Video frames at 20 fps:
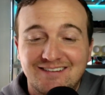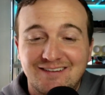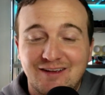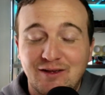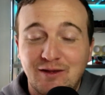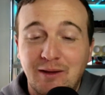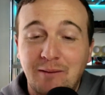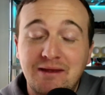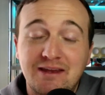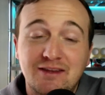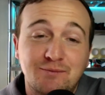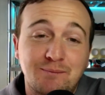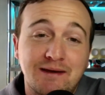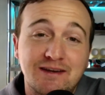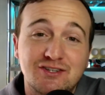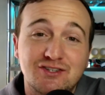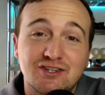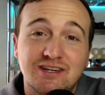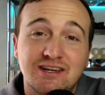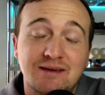I mean,
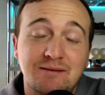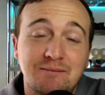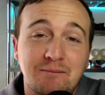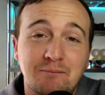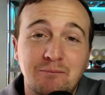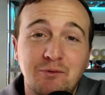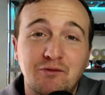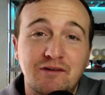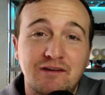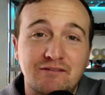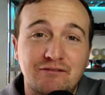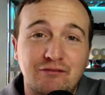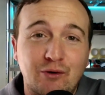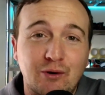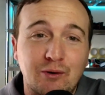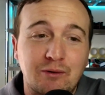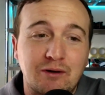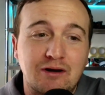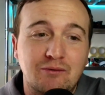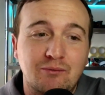especially moving
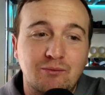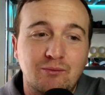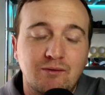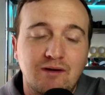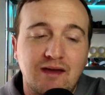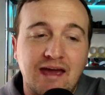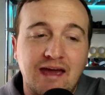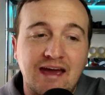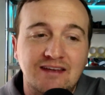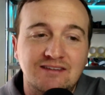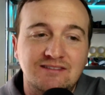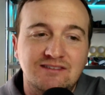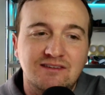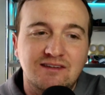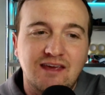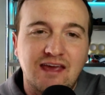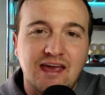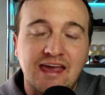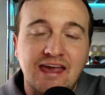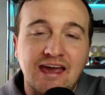forward as
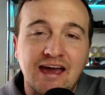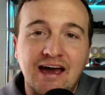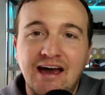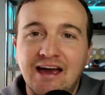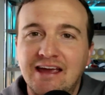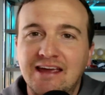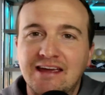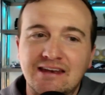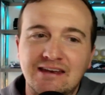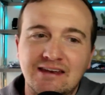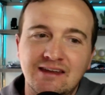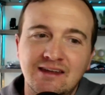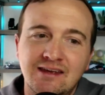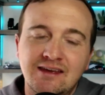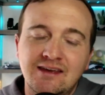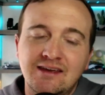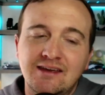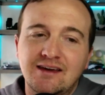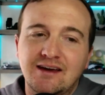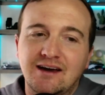AI and,
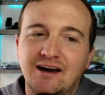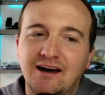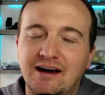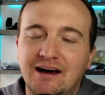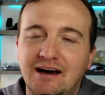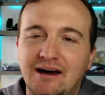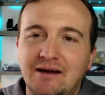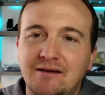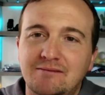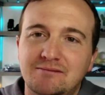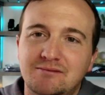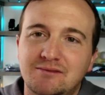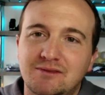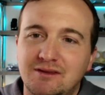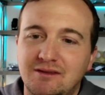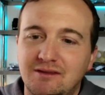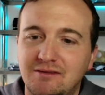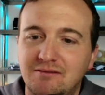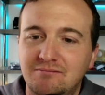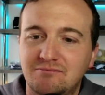
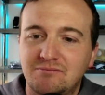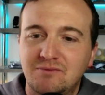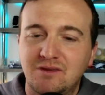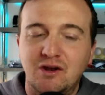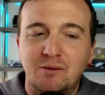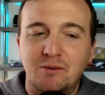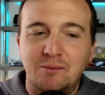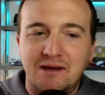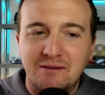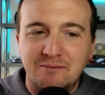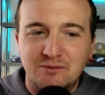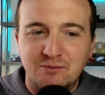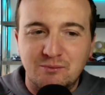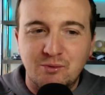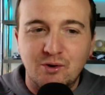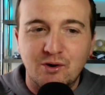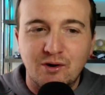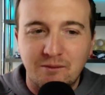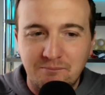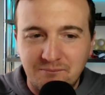becomes
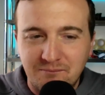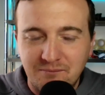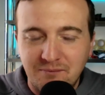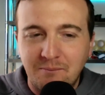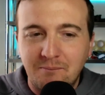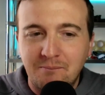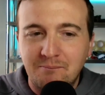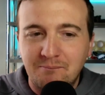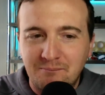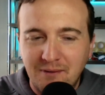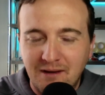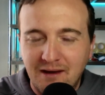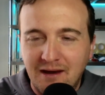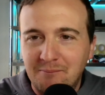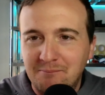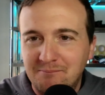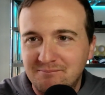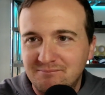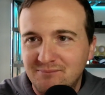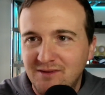more
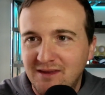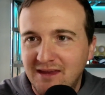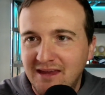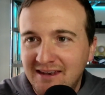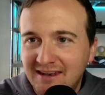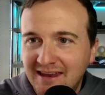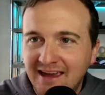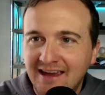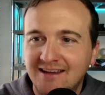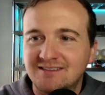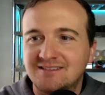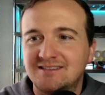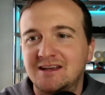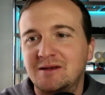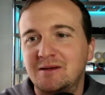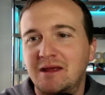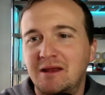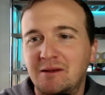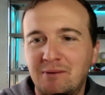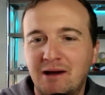indexed
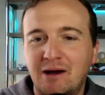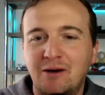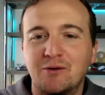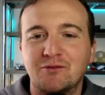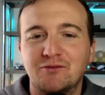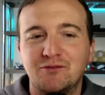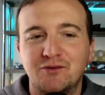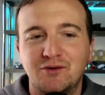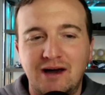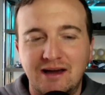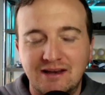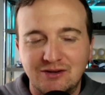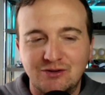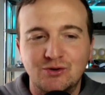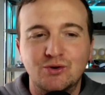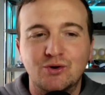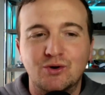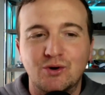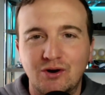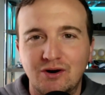and powerful on
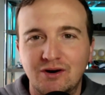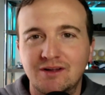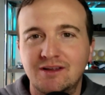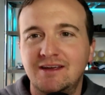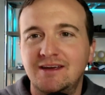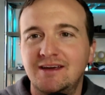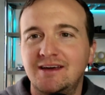Google